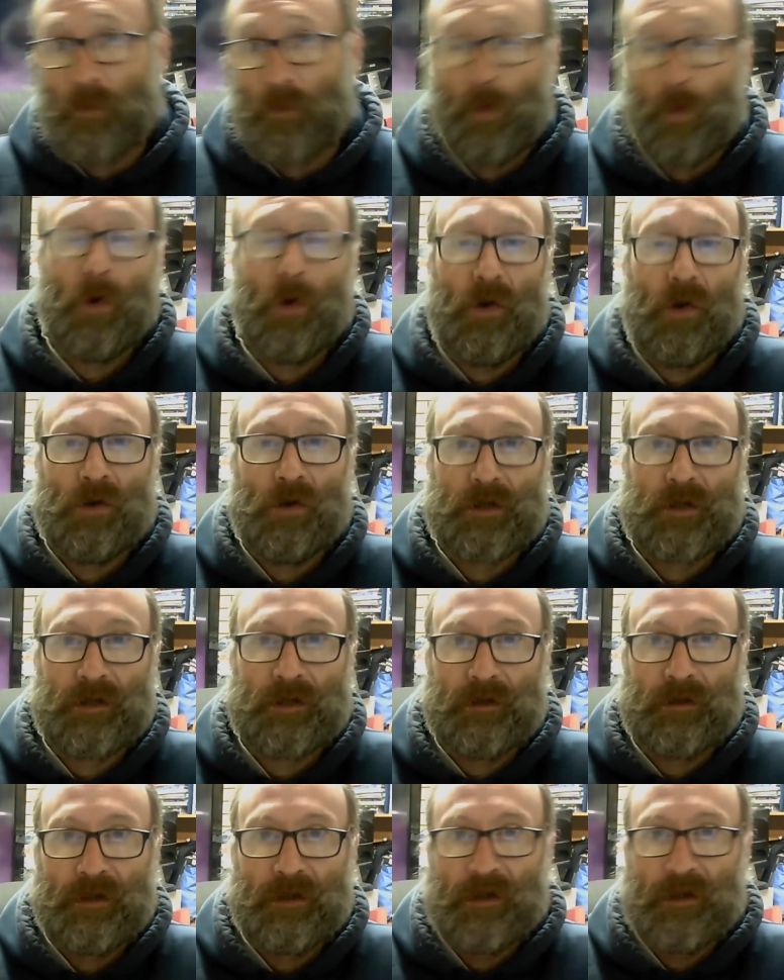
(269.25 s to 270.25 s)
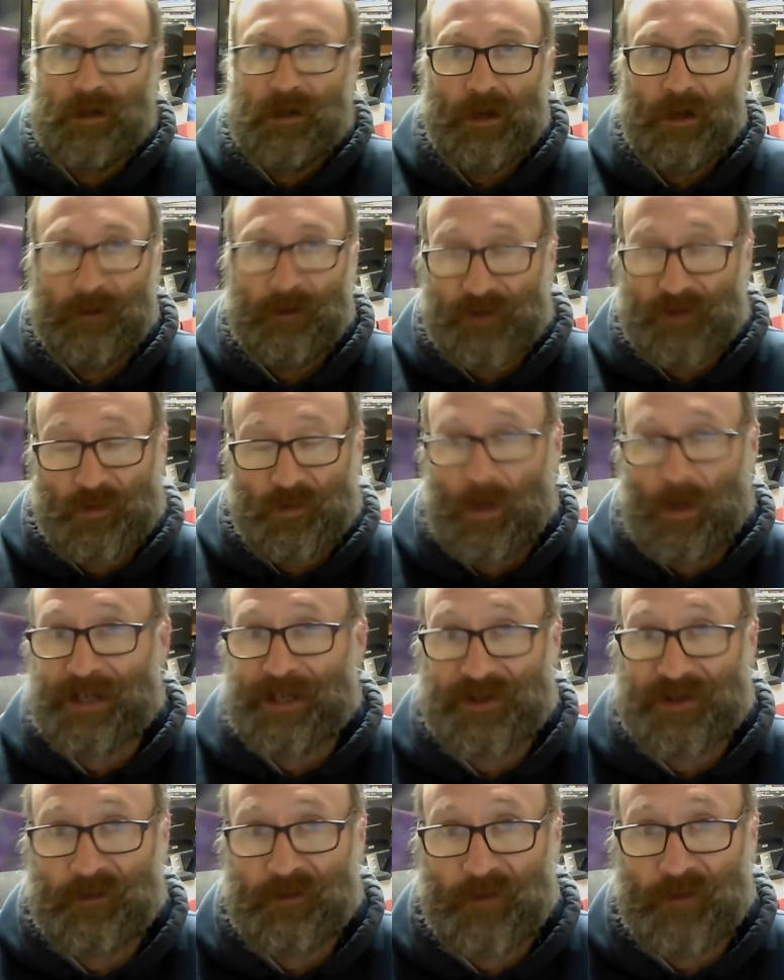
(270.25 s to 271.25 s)
work, I've just
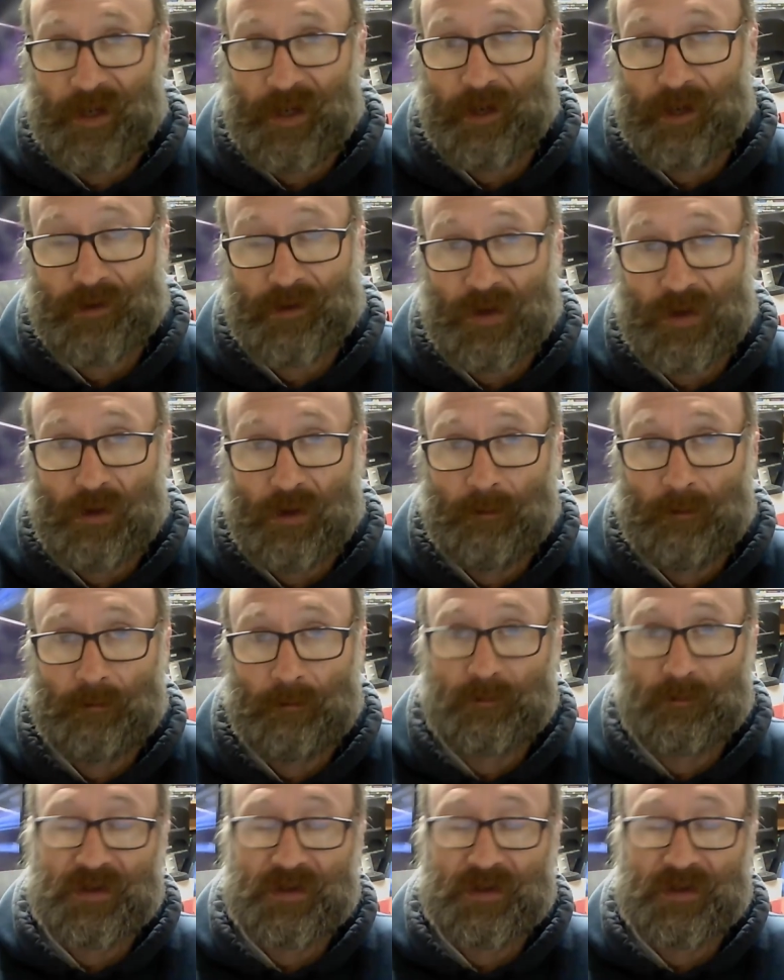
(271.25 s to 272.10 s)
wasted video time.